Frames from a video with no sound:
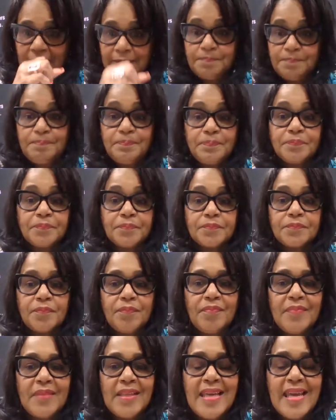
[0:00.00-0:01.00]
but
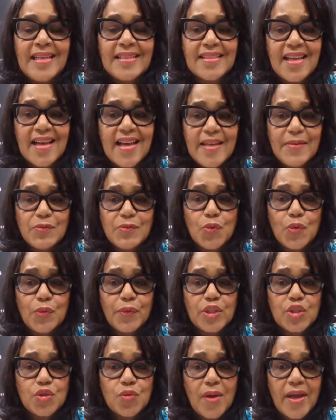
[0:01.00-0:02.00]
at times when
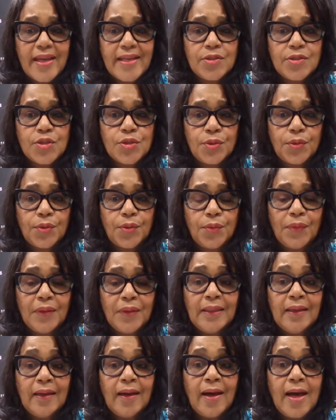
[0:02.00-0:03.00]
we're trying
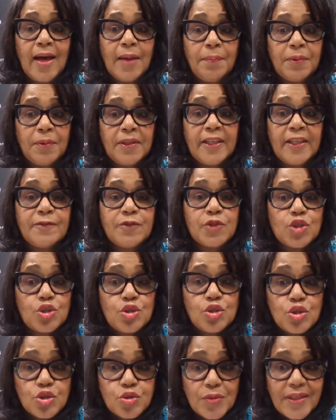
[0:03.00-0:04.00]
to uplift
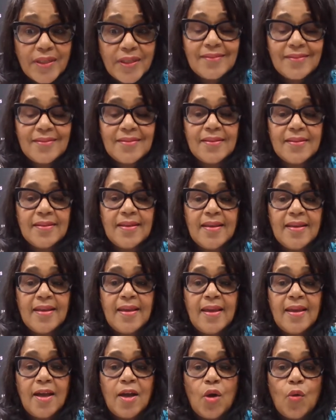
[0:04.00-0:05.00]
children,
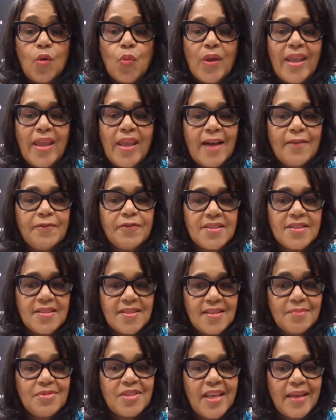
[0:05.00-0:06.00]
we have to
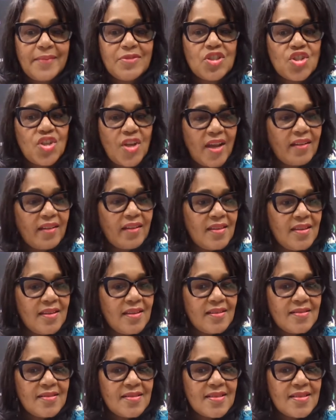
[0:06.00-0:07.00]
sometimes check
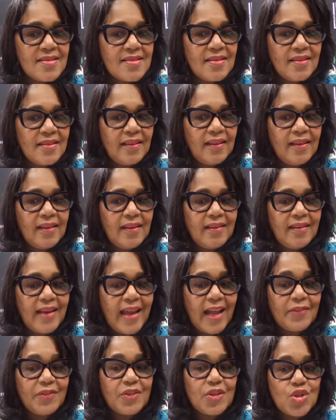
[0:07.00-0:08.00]
things
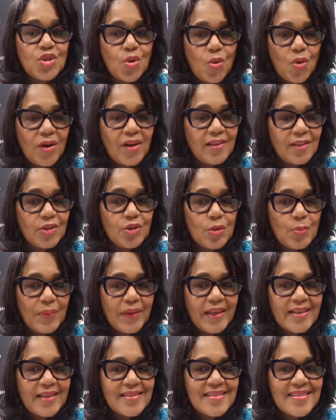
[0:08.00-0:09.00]
at the door a little
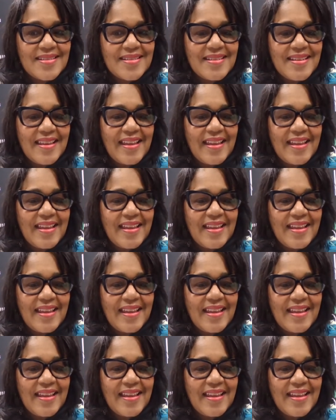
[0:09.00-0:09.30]
bit